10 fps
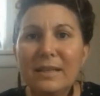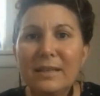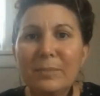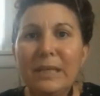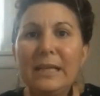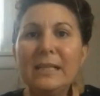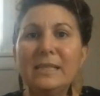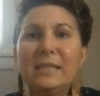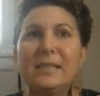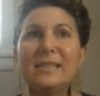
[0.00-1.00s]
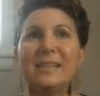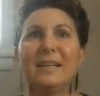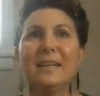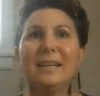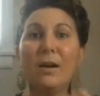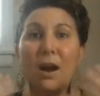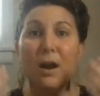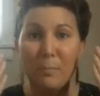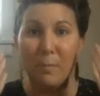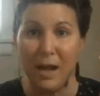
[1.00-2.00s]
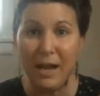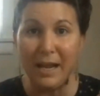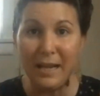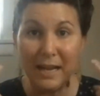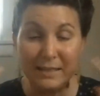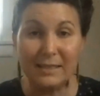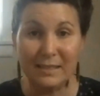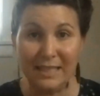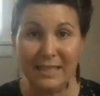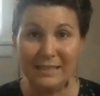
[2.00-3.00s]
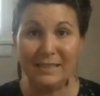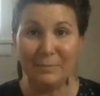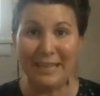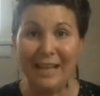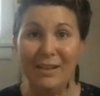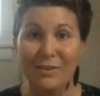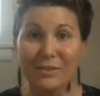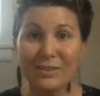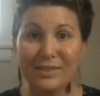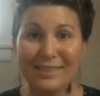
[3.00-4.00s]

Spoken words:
because our mind has us thinking something else.